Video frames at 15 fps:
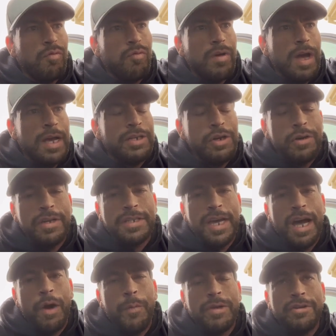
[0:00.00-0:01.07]
As you can
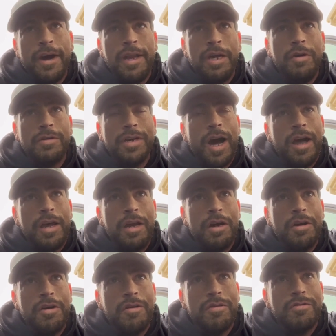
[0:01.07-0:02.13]
tell, we try to use Audio